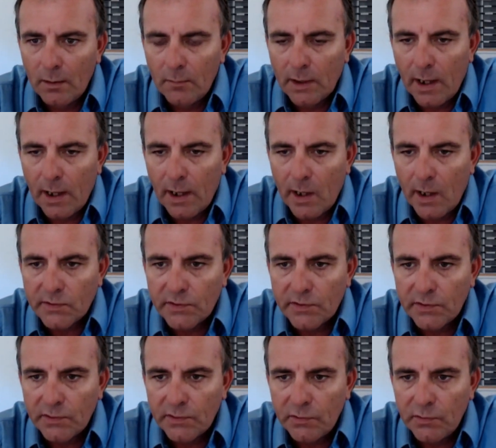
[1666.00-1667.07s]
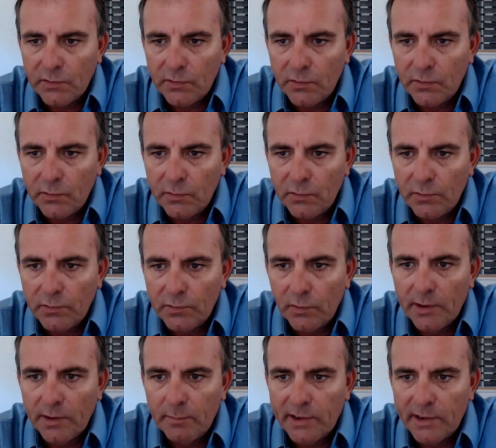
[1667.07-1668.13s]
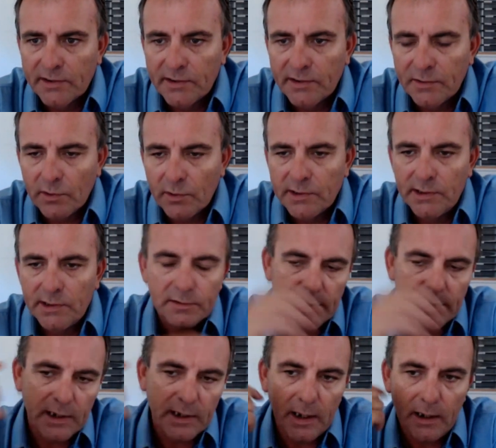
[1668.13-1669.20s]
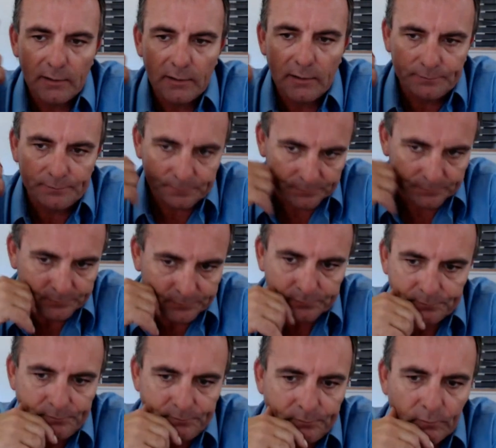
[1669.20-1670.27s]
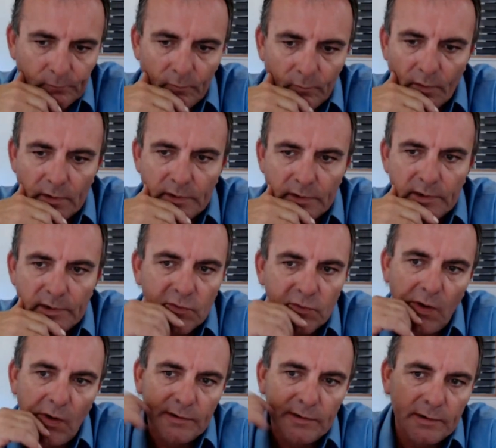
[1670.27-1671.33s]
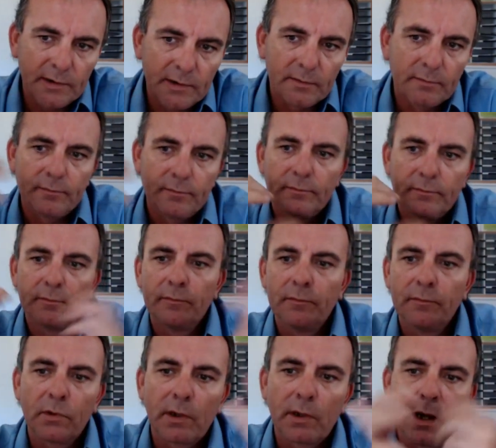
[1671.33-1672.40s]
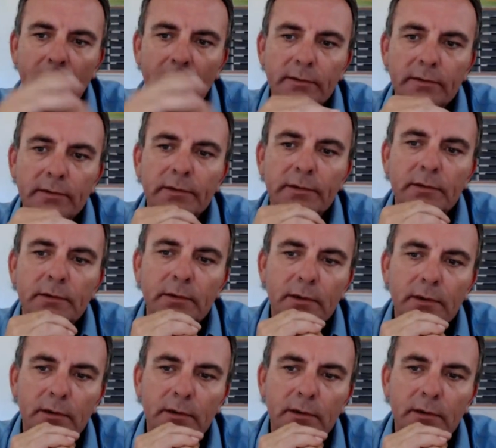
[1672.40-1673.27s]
in regards to doing the mixes? What's his thinking? Is he trying to look at